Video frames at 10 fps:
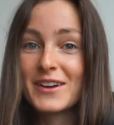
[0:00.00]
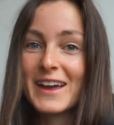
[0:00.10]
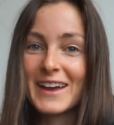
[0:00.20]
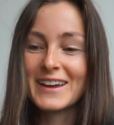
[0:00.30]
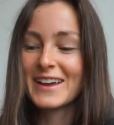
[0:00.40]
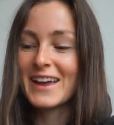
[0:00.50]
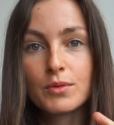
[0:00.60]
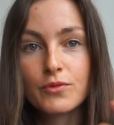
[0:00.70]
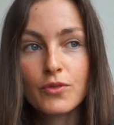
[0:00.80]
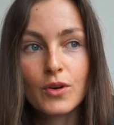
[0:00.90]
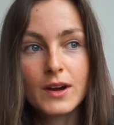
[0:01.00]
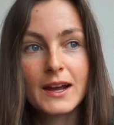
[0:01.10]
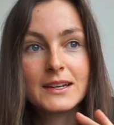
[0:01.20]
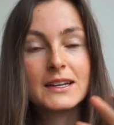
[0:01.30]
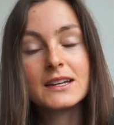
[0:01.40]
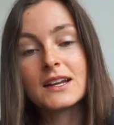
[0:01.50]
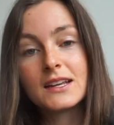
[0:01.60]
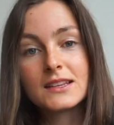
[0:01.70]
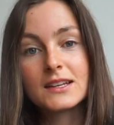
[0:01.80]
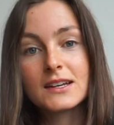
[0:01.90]
okay? Before I eat
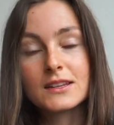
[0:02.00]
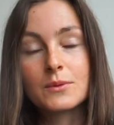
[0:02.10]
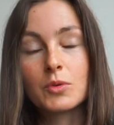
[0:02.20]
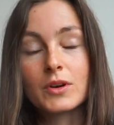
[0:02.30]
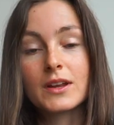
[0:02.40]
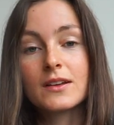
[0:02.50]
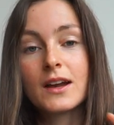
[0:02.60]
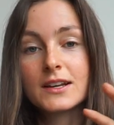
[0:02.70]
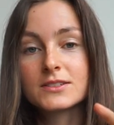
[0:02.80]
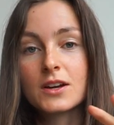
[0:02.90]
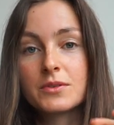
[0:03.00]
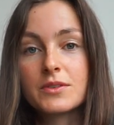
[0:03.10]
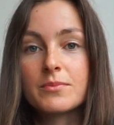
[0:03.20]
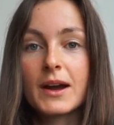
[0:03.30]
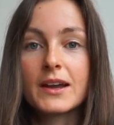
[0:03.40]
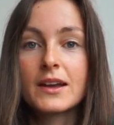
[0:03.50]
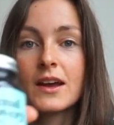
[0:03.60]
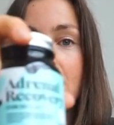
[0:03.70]
anything in the morning, I start with my